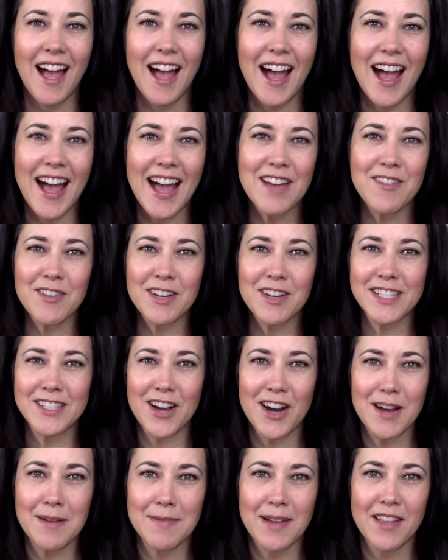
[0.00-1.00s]
I want to
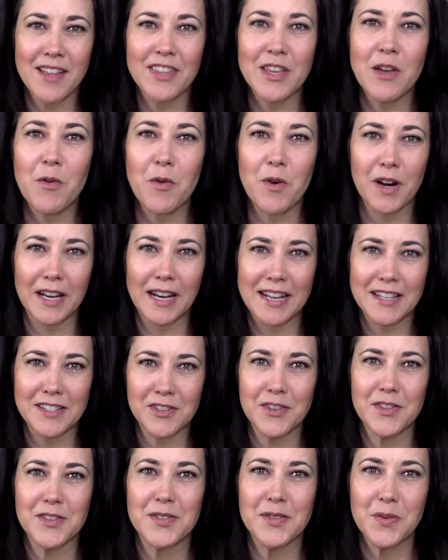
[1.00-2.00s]
talk about the
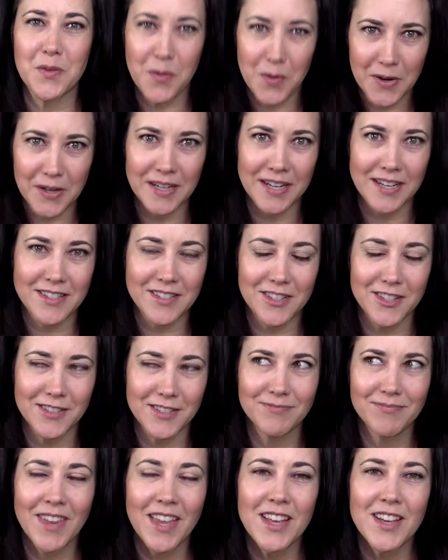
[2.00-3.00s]
organizer's
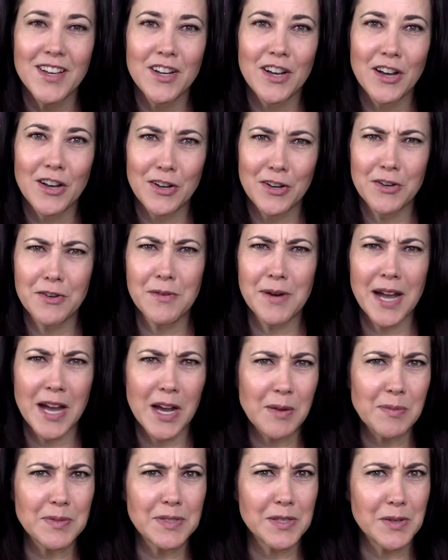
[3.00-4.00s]
organizer. Who
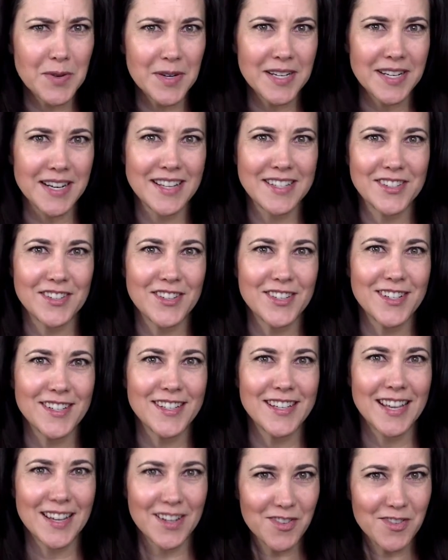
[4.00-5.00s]
helps the organizer
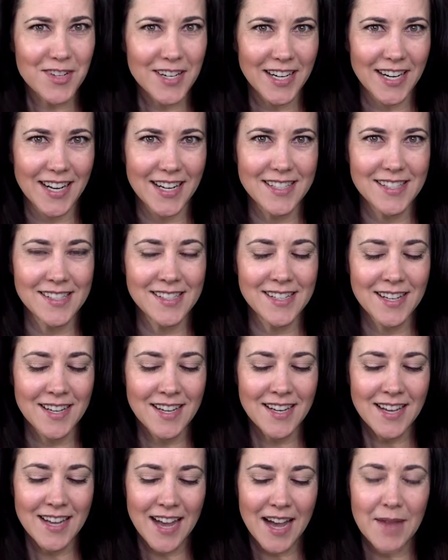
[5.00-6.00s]
get organized?
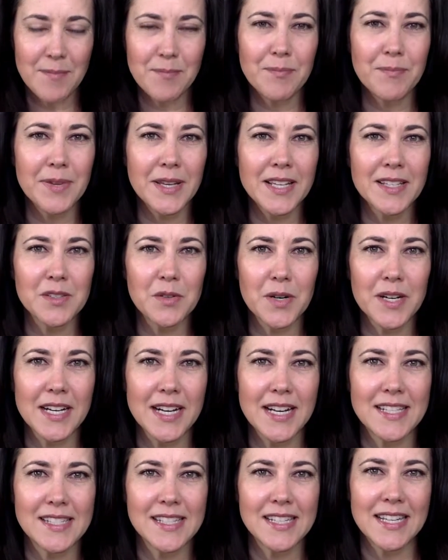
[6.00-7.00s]
Because
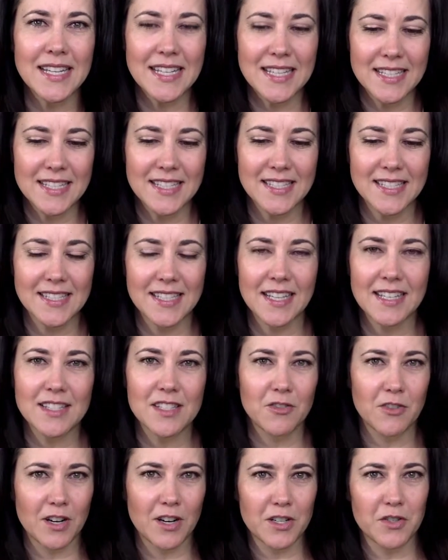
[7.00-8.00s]
organizing is a
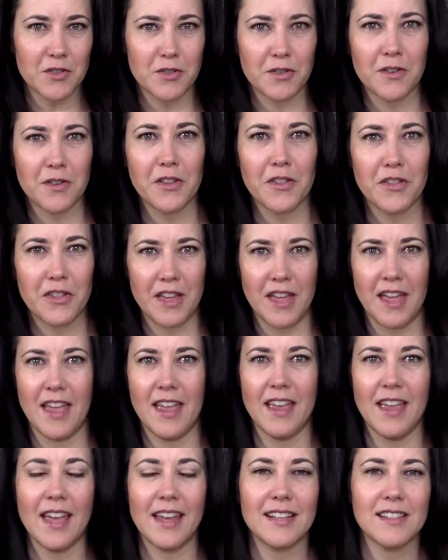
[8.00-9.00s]
structural
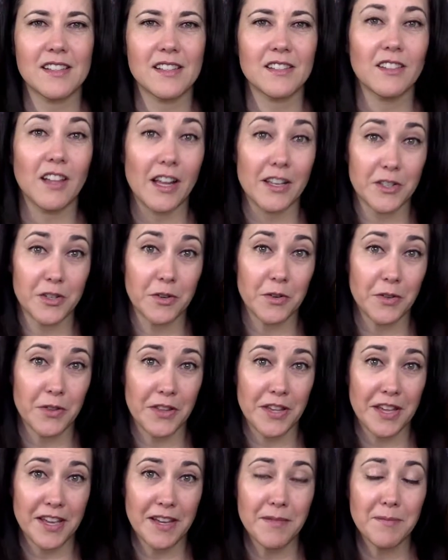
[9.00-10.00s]
thing and it's a logical
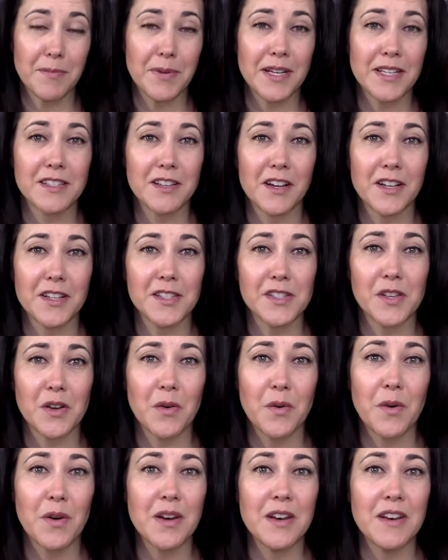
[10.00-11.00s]
thing, but it's
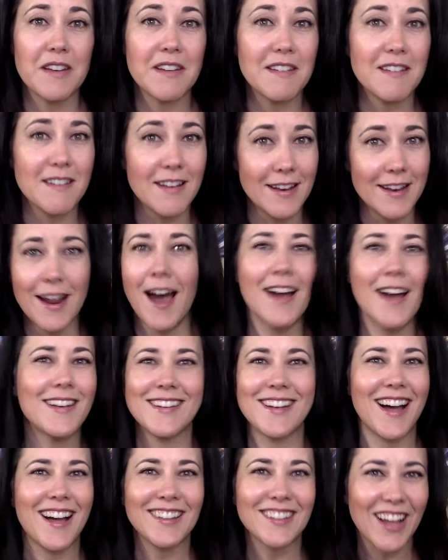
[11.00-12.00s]
also
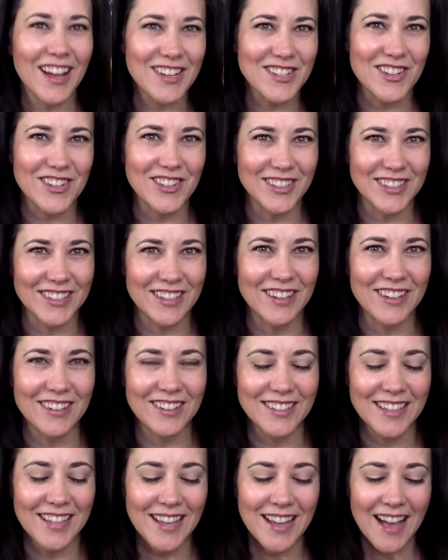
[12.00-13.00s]
not logical at
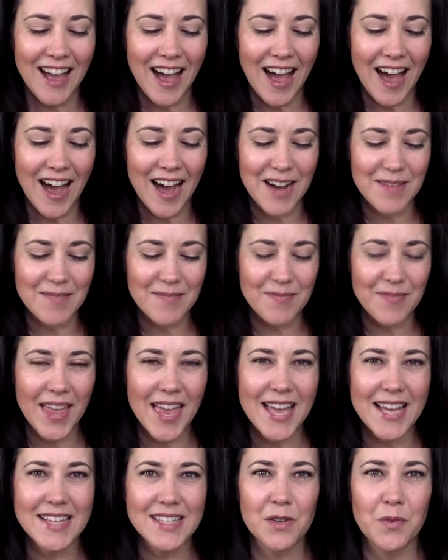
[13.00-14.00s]
all.
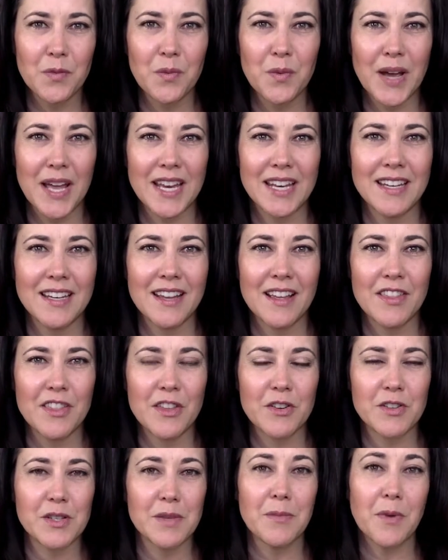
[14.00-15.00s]
And when
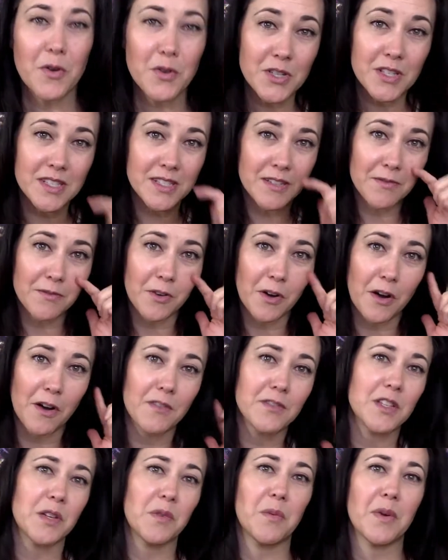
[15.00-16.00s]
there's emotions
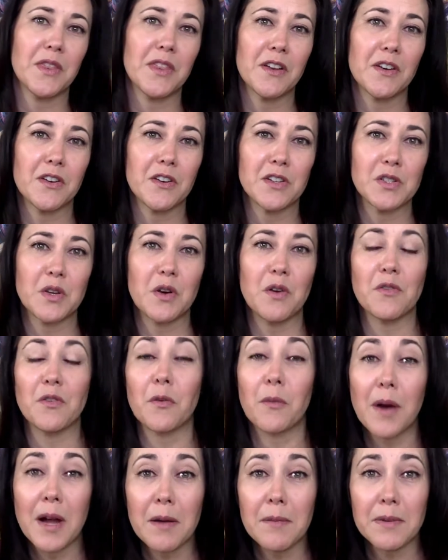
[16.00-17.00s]
involved and when there's
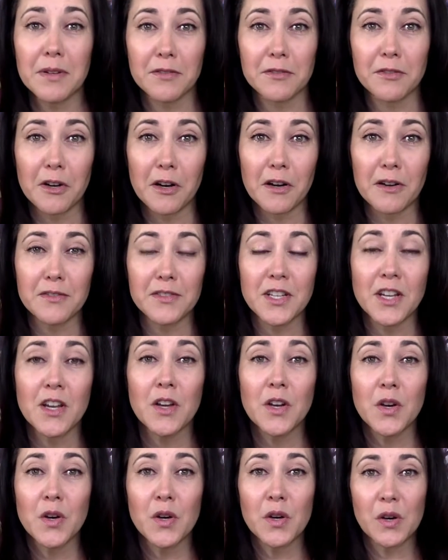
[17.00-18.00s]
overwhelm involved,
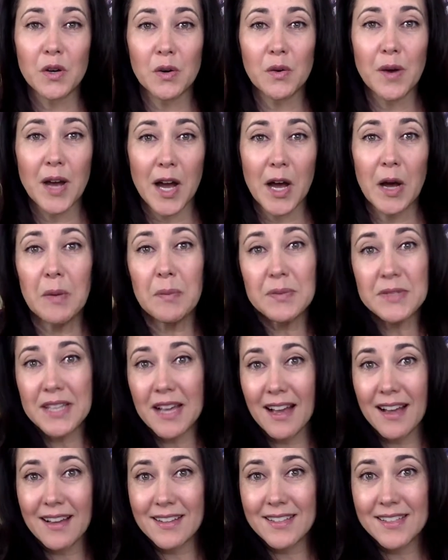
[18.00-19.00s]
who helps
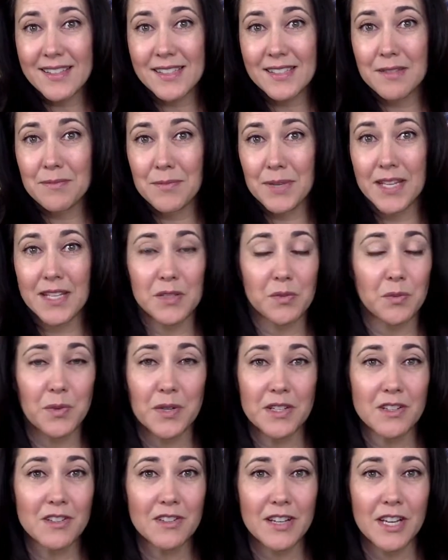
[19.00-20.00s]
us? Because
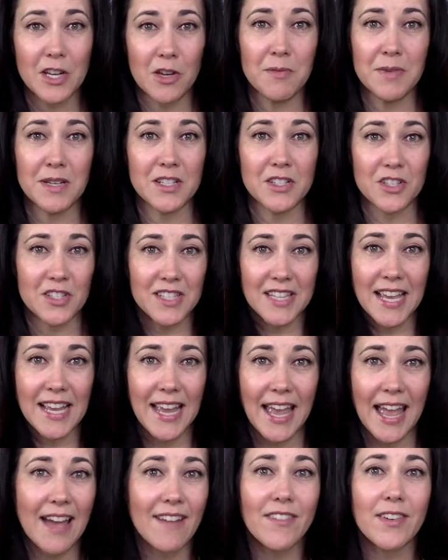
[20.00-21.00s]
we're human just like
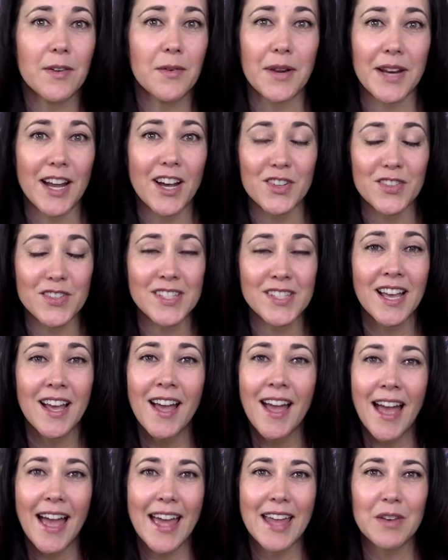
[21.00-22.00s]
everyone else
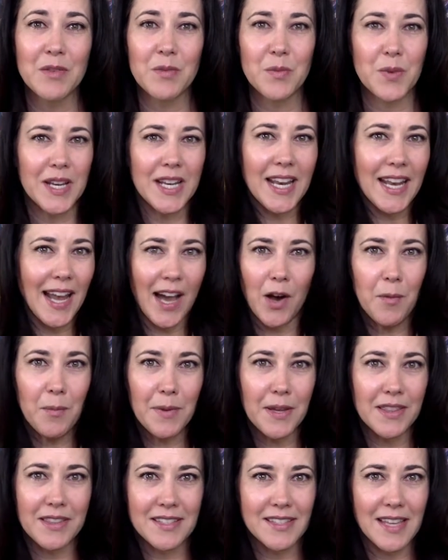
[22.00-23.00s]
and we need help
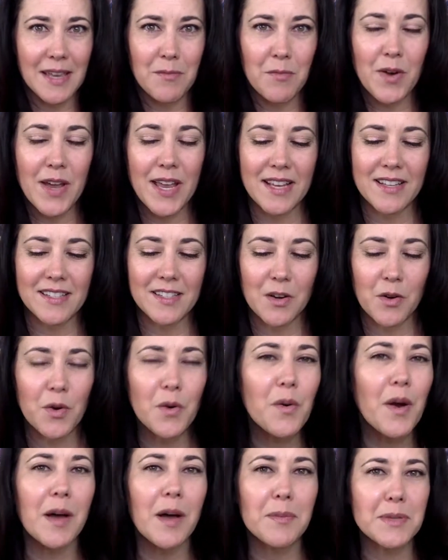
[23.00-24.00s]
in the same way. So
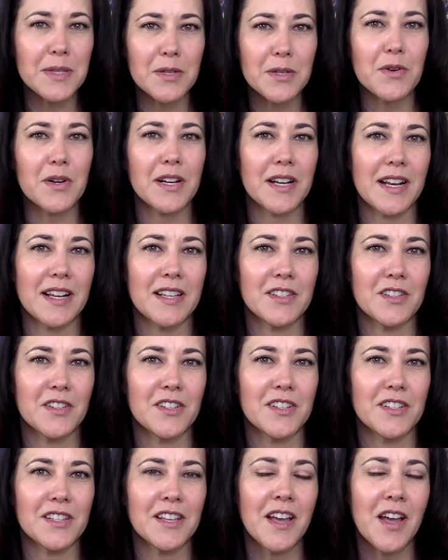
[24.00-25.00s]
who helps the
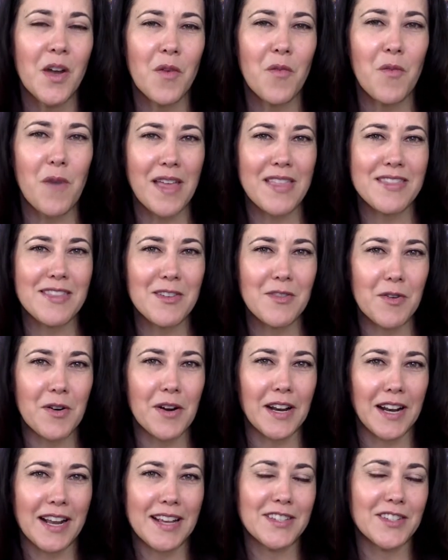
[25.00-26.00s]
organizers when the
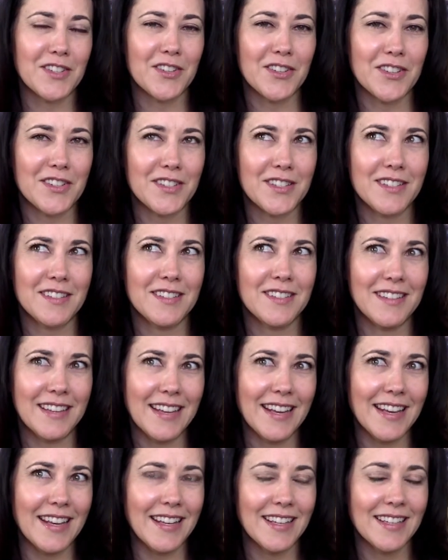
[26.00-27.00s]
organizers
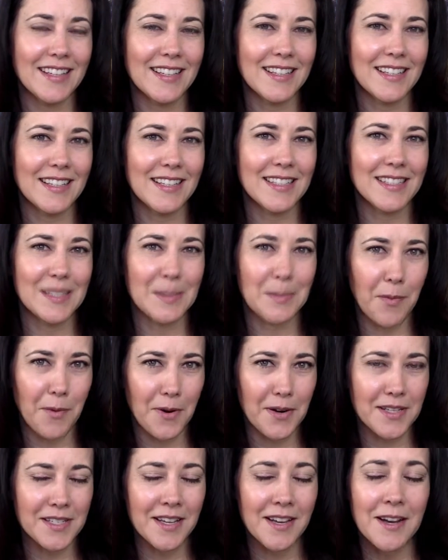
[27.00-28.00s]
need help?
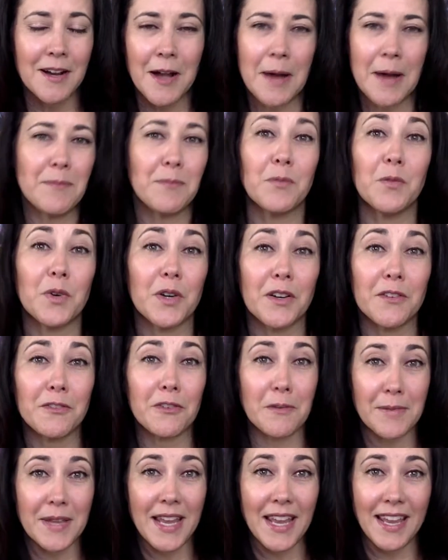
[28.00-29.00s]
Support. Well,
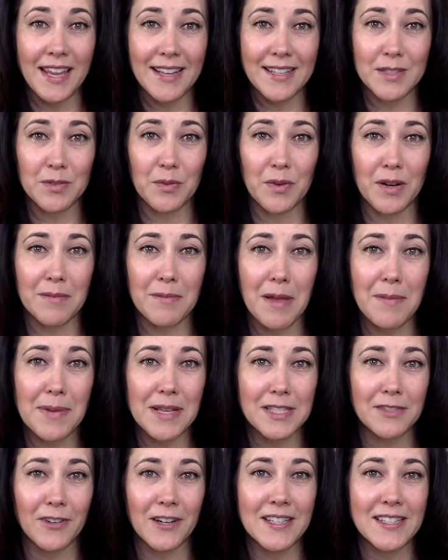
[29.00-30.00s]
for me, it's one of my
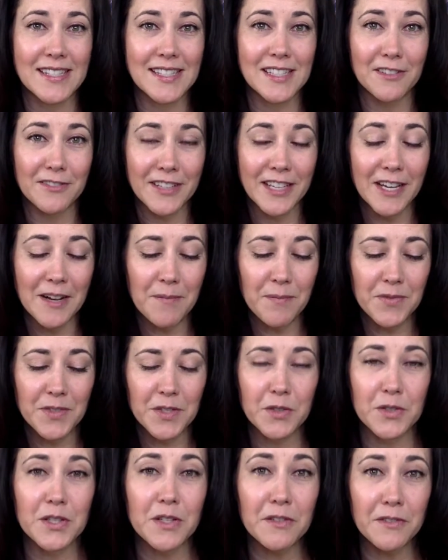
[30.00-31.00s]
best friends, Sylvia.
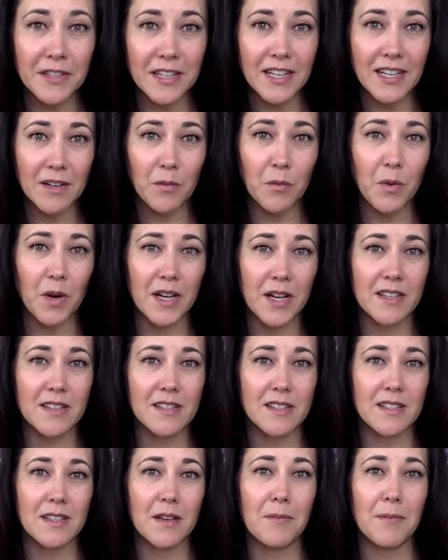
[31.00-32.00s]
So Sylvia
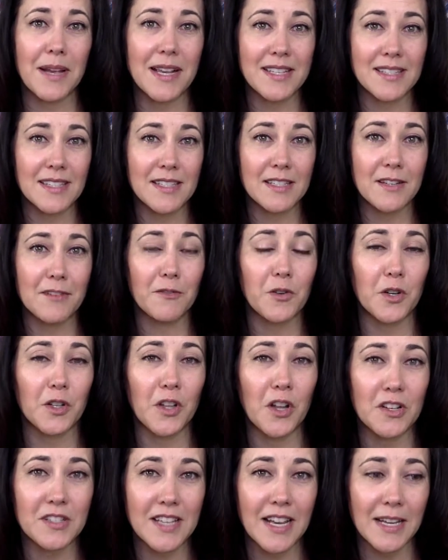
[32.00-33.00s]
was my assistant for a
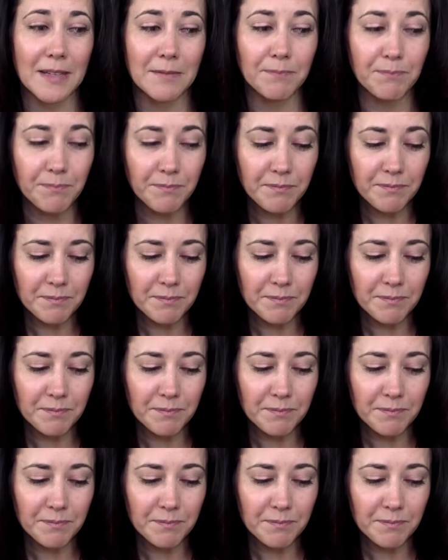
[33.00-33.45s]
long time.